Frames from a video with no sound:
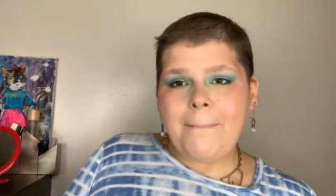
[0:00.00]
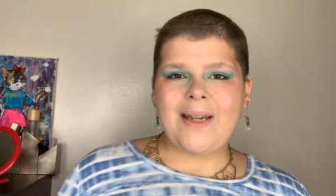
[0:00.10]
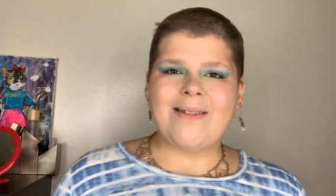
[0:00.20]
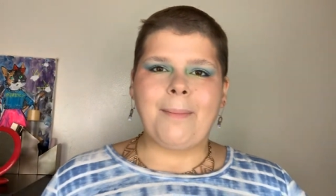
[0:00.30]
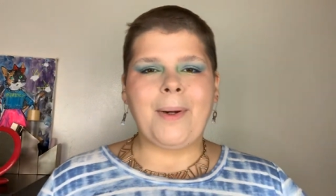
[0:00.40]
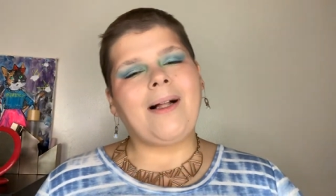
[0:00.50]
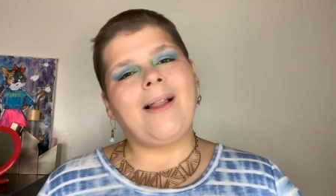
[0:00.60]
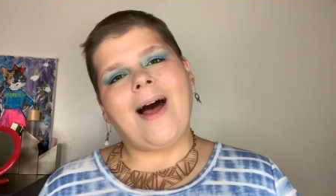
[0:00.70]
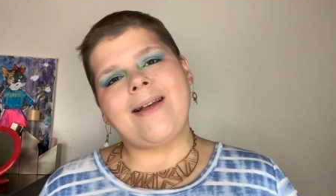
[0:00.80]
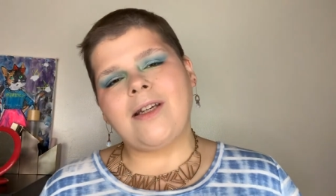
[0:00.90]
Because I'm a
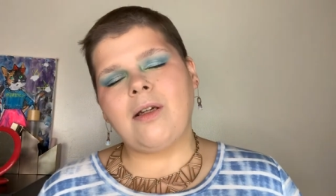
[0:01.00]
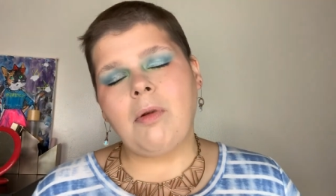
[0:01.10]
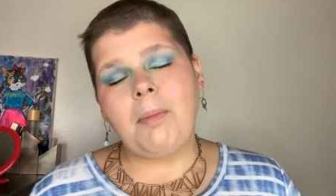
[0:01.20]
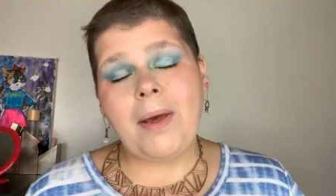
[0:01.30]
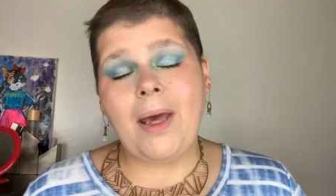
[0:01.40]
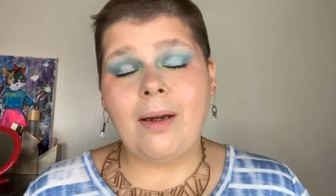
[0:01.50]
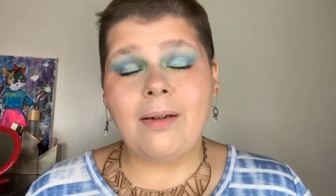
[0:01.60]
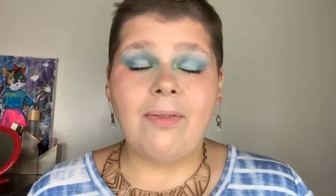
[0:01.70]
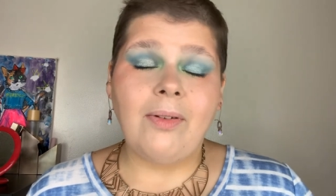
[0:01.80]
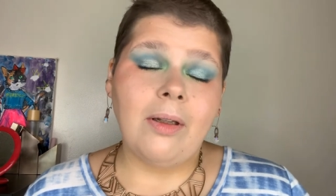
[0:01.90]
classy human being, I
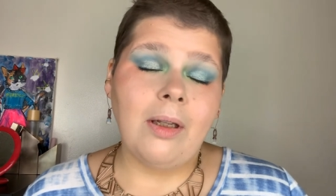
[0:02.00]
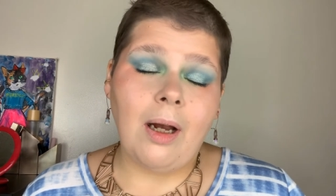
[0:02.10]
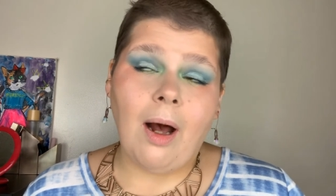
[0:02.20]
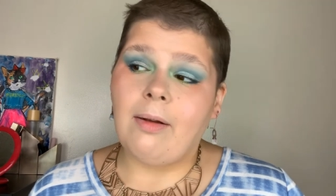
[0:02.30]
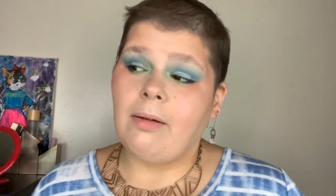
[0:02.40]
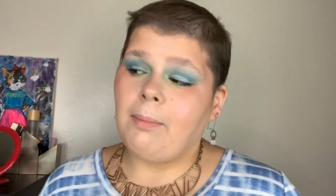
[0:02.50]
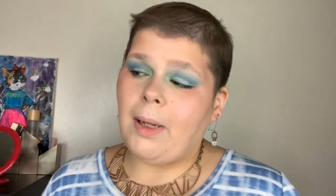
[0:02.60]
definitely got